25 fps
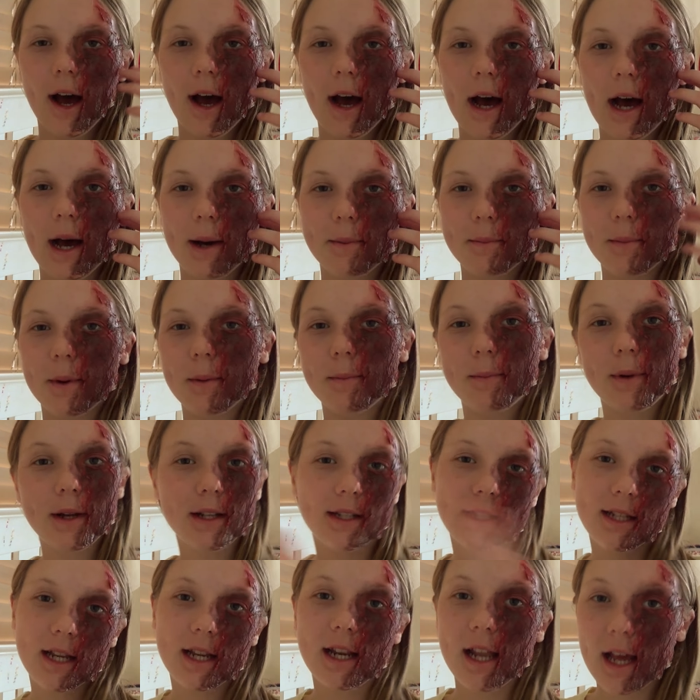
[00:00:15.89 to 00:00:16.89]

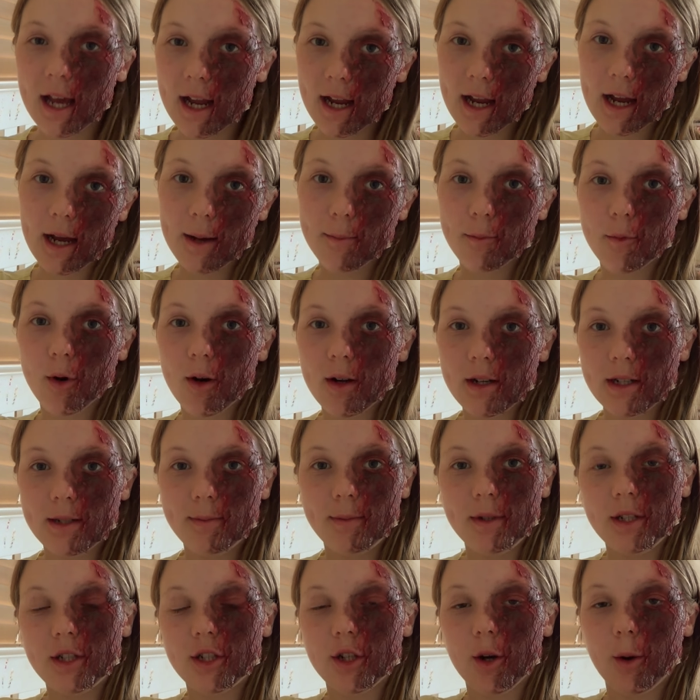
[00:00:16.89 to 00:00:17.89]
But today I'm going to
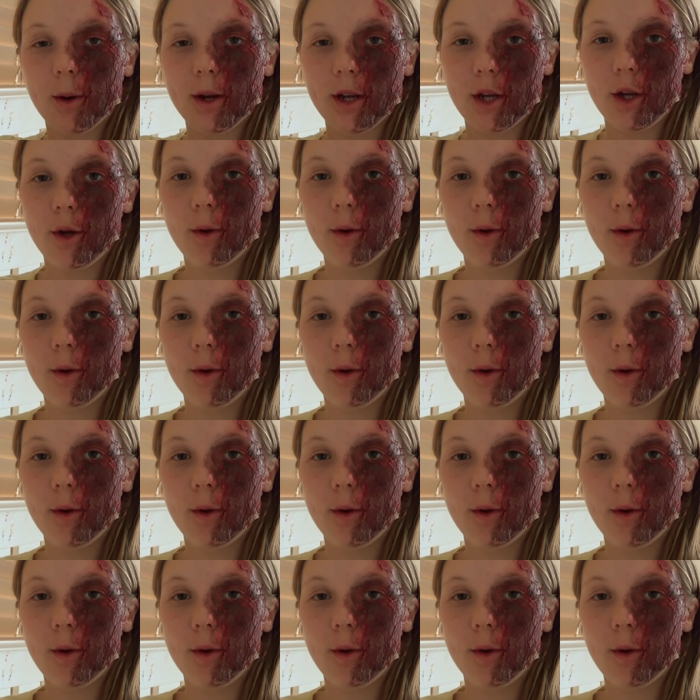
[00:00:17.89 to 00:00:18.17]
be showing